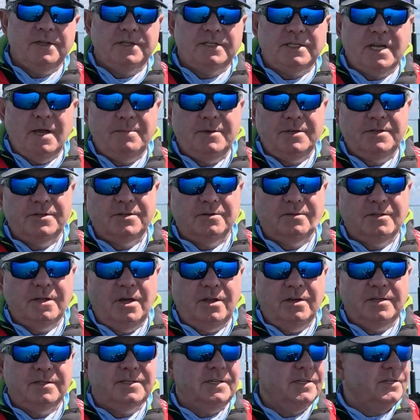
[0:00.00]
the tubbies, you'll
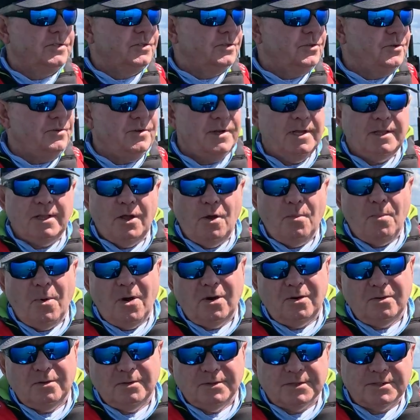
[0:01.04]
notice there's two yellow
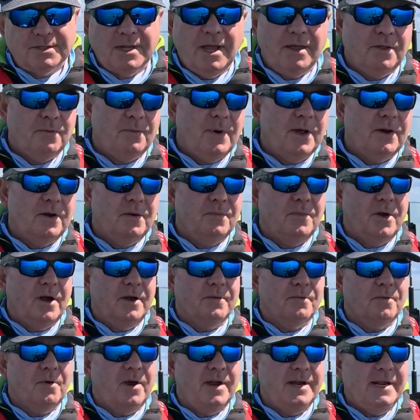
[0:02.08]
bottles. Now, the one on
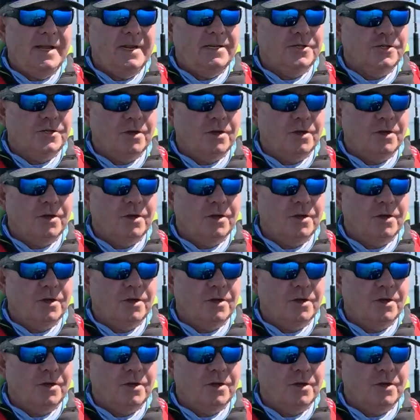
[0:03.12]
my right-hand